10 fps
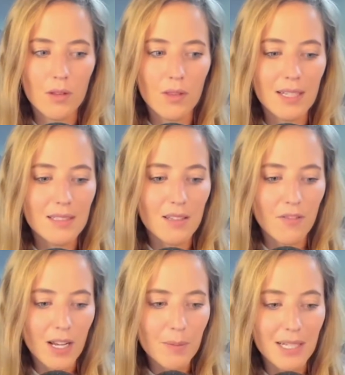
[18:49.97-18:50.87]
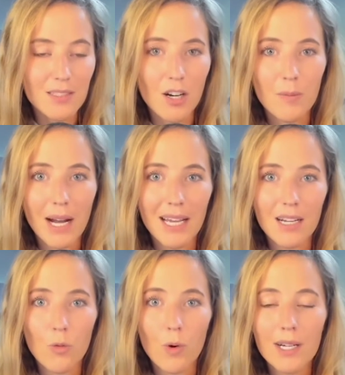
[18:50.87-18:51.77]
these families are
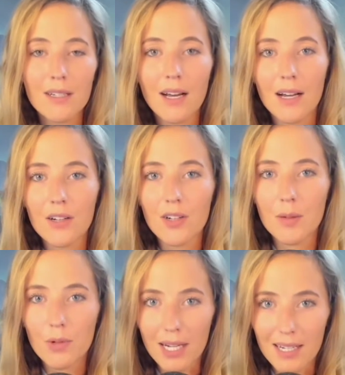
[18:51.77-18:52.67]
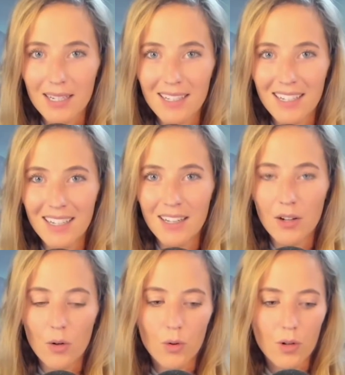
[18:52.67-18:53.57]
buying one concrete brick
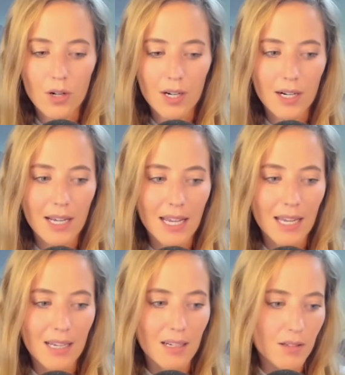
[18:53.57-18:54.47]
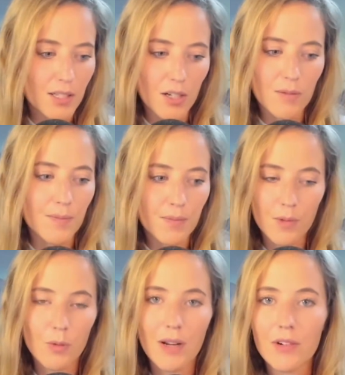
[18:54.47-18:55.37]
or
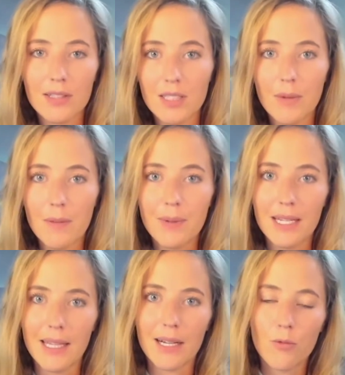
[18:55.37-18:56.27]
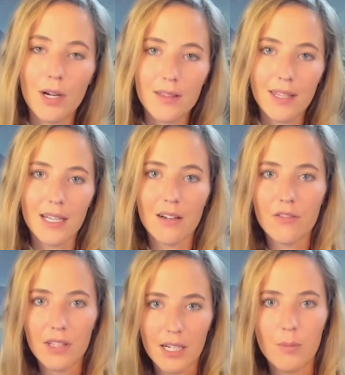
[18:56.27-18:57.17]
whatever else it might be, like one thing
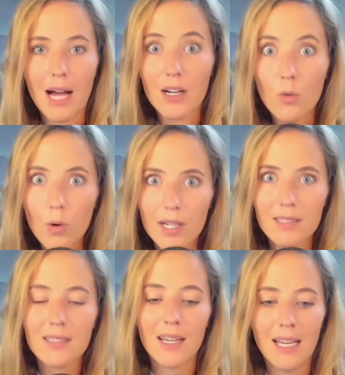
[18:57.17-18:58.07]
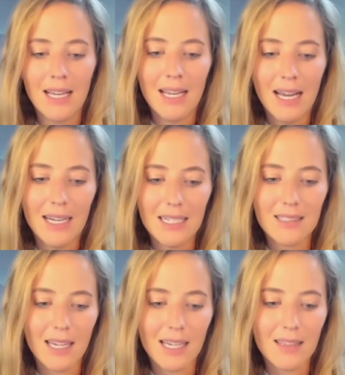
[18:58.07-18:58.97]
of like a block of woods. And
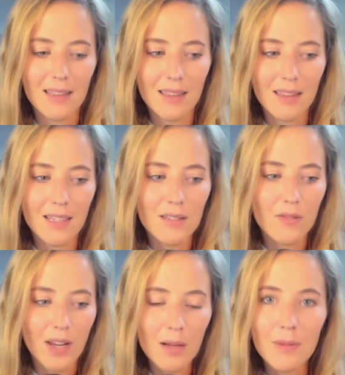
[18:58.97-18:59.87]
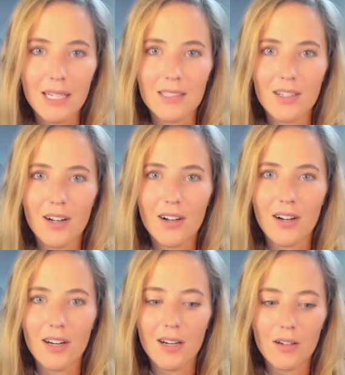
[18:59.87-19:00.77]
he's like, these families
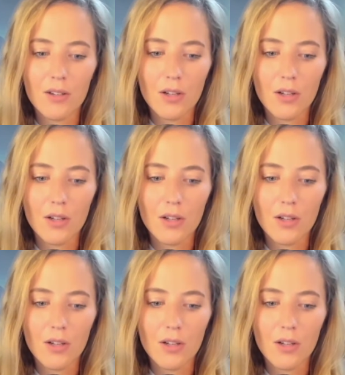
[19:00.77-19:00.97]
are